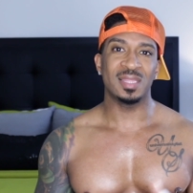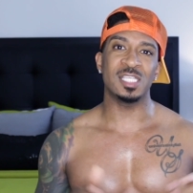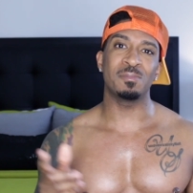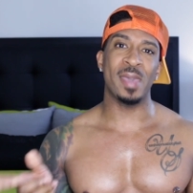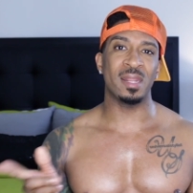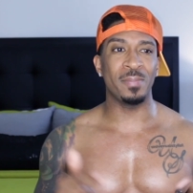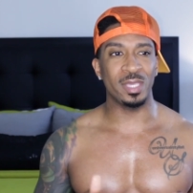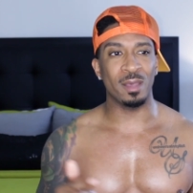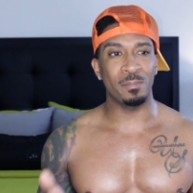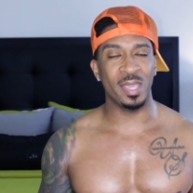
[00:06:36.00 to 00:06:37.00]
This better be
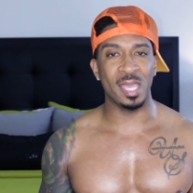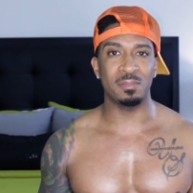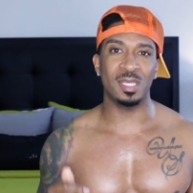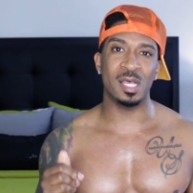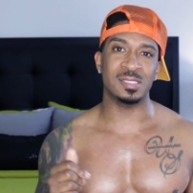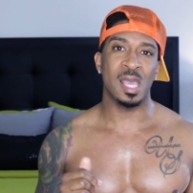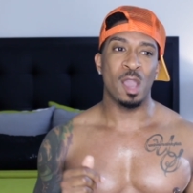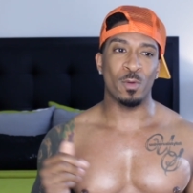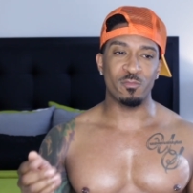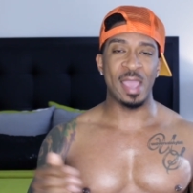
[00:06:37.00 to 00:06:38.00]
your pen because
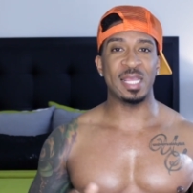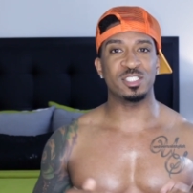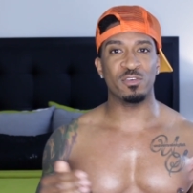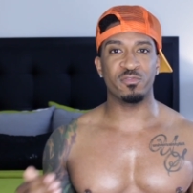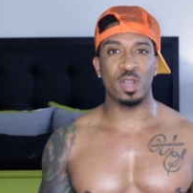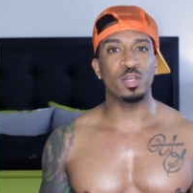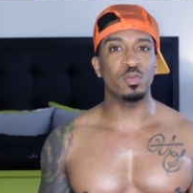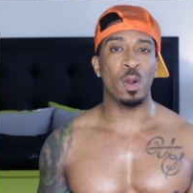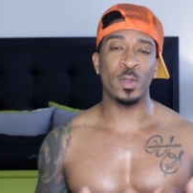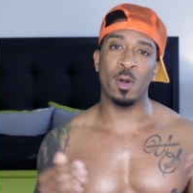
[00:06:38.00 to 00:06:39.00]
we're right at your front door and